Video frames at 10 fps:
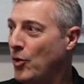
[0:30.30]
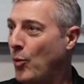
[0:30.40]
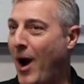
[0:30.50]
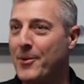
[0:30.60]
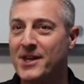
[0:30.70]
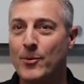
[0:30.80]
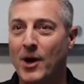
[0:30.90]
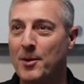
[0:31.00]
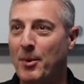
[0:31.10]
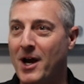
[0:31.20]
Why would they
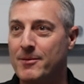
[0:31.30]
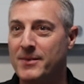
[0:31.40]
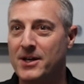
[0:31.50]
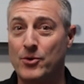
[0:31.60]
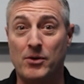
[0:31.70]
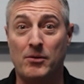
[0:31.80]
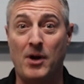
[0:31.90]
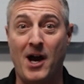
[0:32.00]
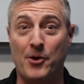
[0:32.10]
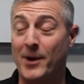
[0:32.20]
want to buy me, or
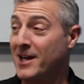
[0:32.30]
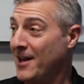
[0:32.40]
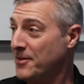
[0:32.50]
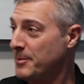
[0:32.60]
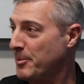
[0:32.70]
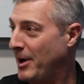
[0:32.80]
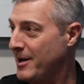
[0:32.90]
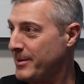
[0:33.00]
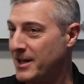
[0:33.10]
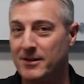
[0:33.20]
how do I get them to
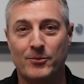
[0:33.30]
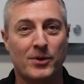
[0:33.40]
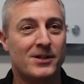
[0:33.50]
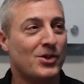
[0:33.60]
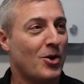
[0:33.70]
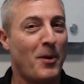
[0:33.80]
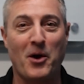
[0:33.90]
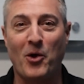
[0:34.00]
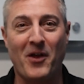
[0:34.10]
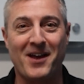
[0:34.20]
buy me? We're going to talk
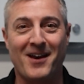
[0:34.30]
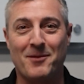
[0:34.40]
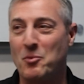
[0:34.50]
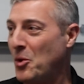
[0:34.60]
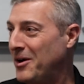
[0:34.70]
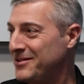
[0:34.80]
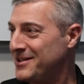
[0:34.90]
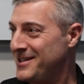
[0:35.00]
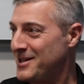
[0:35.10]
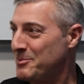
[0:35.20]
about all that and more on
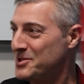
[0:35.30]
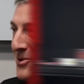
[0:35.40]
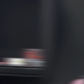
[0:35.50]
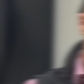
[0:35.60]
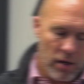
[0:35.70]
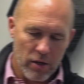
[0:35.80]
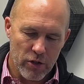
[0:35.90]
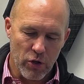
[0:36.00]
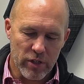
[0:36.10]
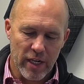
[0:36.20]
today's episode.
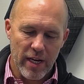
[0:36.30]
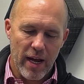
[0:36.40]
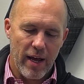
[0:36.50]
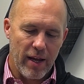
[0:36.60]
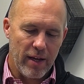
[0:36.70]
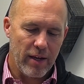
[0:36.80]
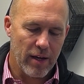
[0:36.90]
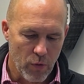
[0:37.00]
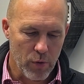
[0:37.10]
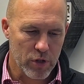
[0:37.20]
So today,
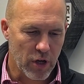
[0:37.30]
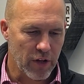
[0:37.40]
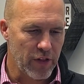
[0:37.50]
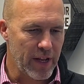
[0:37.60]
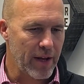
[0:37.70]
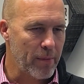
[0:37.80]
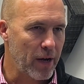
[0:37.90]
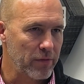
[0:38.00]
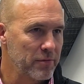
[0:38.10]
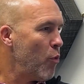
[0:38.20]
we were talking the other day
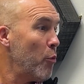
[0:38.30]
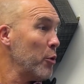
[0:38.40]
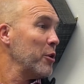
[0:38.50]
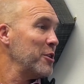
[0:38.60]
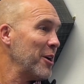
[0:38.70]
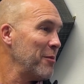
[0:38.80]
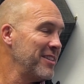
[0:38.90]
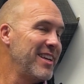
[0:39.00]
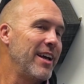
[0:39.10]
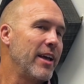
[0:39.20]
about what we were going to talk about
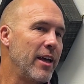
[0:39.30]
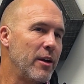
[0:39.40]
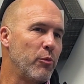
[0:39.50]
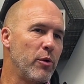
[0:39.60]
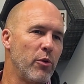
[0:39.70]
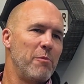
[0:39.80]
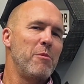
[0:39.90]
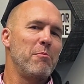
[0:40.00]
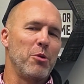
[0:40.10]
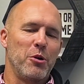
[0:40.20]
today, and we
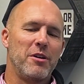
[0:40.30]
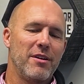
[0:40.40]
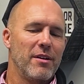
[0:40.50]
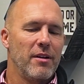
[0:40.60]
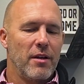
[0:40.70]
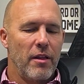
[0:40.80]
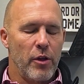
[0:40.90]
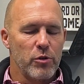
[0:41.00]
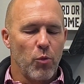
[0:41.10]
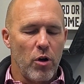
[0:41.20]
remembered there
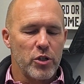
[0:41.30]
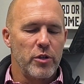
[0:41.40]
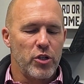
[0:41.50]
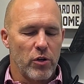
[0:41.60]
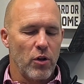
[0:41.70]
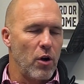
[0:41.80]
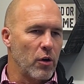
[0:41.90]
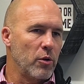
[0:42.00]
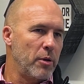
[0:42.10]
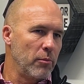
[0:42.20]
was a Wall Street Journal
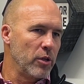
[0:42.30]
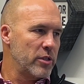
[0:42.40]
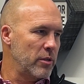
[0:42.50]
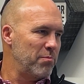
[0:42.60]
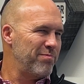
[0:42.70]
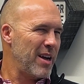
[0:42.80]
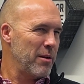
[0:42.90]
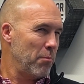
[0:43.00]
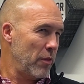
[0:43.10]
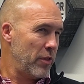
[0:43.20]
article published about a
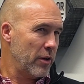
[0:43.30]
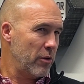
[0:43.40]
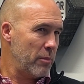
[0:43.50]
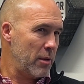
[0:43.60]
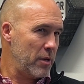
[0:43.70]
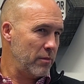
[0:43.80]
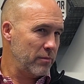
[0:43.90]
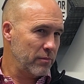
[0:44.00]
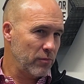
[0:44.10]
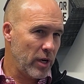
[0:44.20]
month ago, maybe,
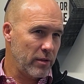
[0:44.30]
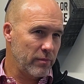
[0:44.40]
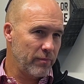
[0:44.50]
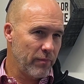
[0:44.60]
right?